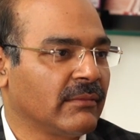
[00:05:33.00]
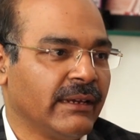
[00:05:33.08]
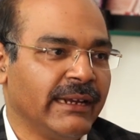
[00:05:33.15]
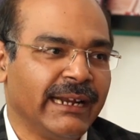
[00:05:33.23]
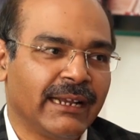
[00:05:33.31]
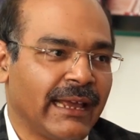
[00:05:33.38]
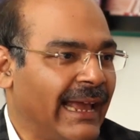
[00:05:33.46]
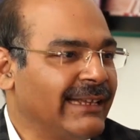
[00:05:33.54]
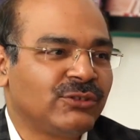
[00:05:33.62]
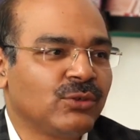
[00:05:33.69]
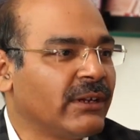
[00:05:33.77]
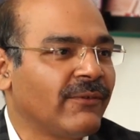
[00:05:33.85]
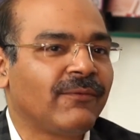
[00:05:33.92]
it
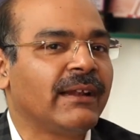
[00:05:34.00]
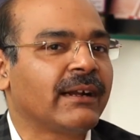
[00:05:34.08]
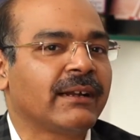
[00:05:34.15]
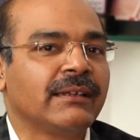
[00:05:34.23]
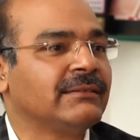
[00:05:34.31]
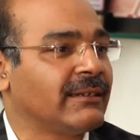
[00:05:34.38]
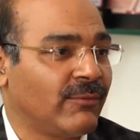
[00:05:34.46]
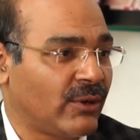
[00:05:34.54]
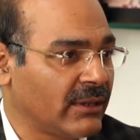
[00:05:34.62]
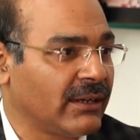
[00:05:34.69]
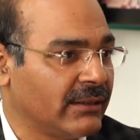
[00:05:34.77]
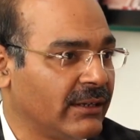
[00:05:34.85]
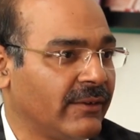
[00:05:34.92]
has to reflect in some or
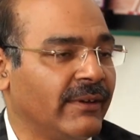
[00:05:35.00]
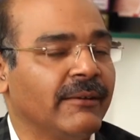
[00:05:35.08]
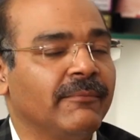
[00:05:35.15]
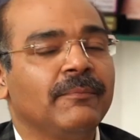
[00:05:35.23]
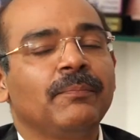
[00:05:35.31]
the other way.